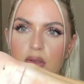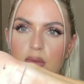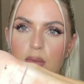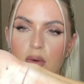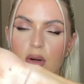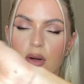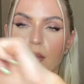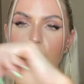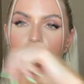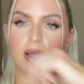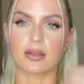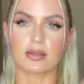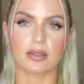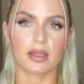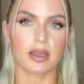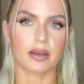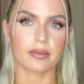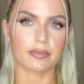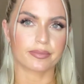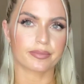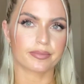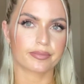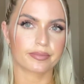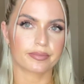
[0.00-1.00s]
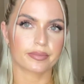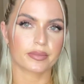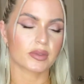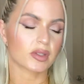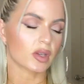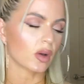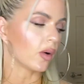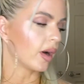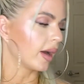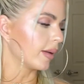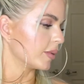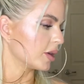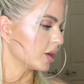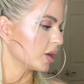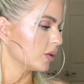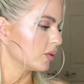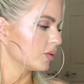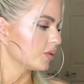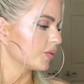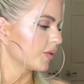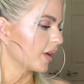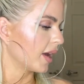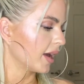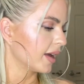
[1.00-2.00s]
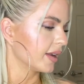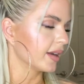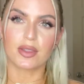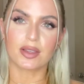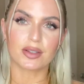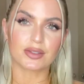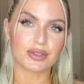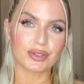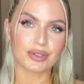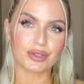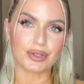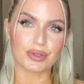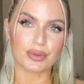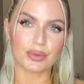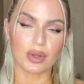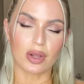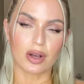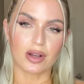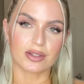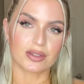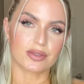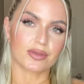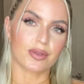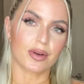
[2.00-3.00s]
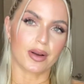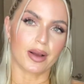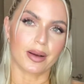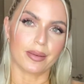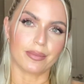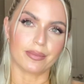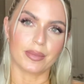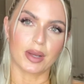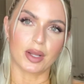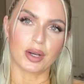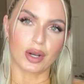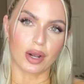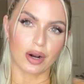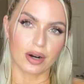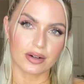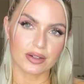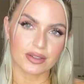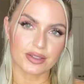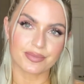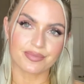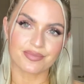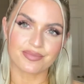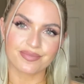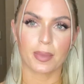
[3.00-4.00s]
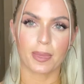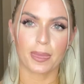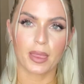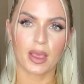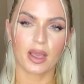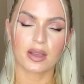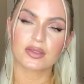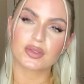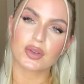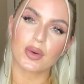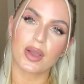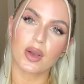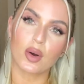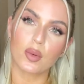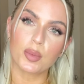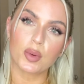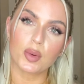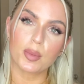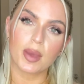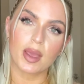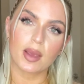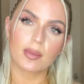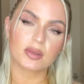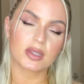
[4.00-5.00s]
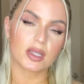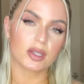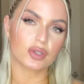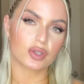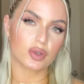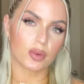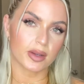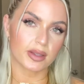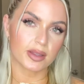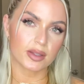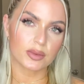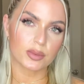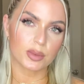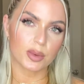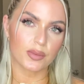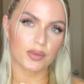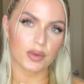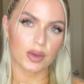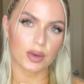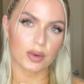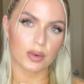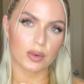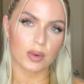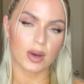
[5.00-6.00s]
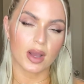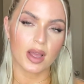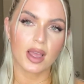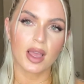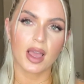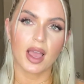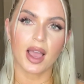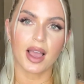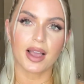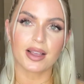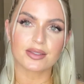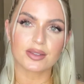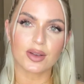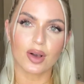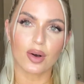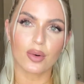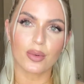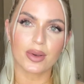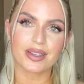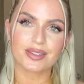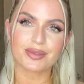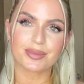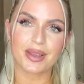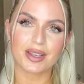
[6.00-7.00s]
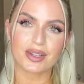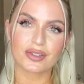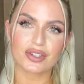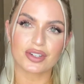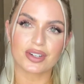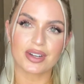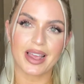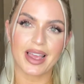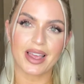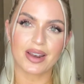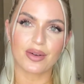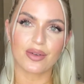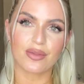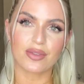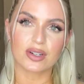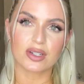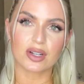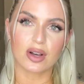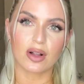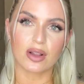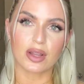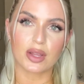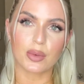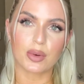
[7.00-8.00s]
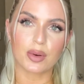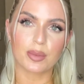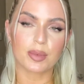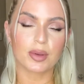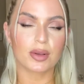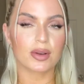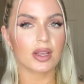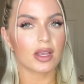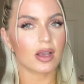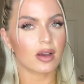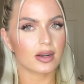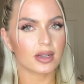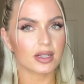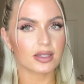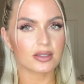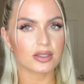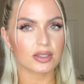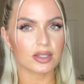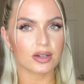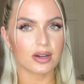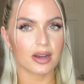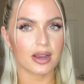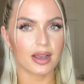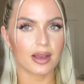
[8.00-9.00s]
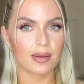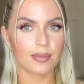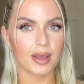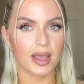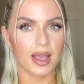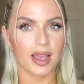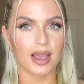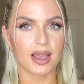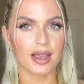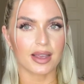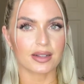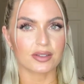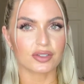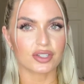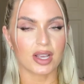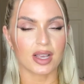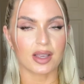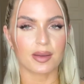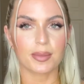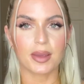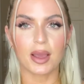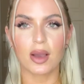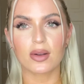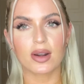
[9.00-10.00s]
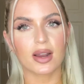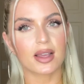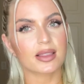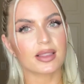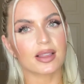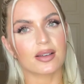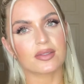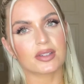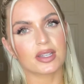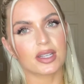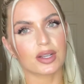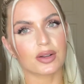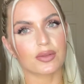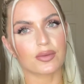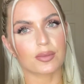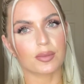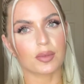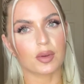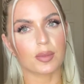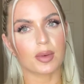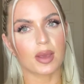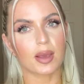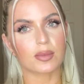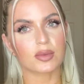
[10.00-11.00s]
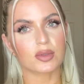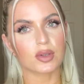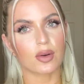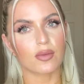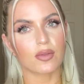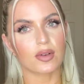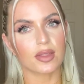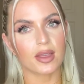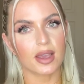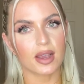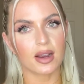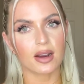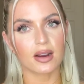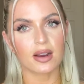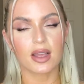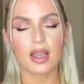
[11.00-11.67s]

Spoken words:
more amazing. So I'm a huge fan of this new launch from Nars. So I hope you babes enjoyed this review. As always, make sure to head over to Hollywood Beauty on Instagram and check me out. I'd love to hear from you babes over there.